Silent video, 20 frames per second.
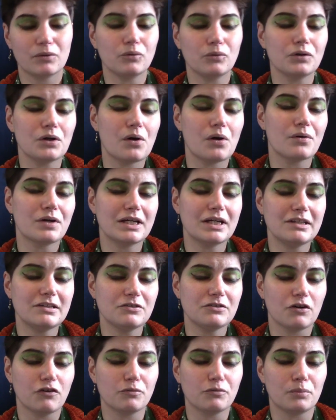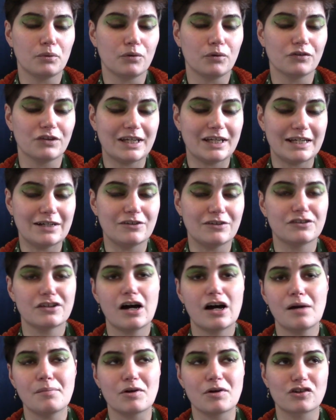Although Kitty Softpaws' heels
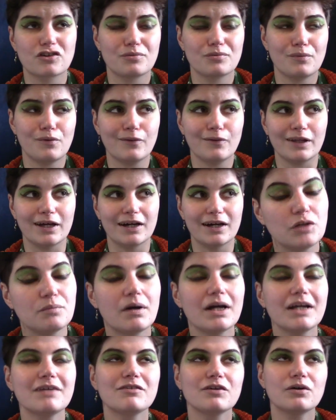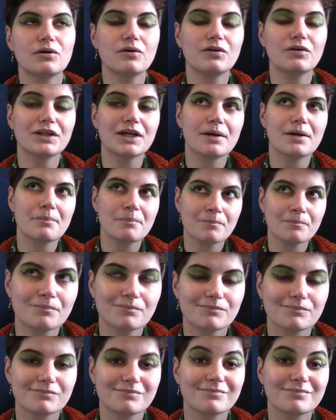are much smaller. You might even call them
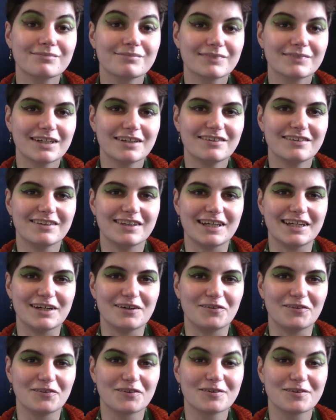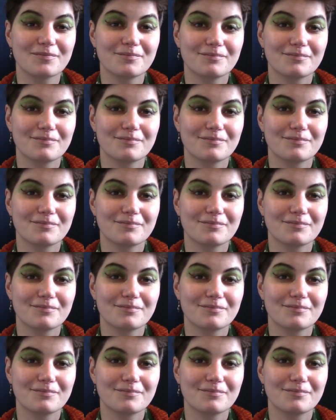kitten heels.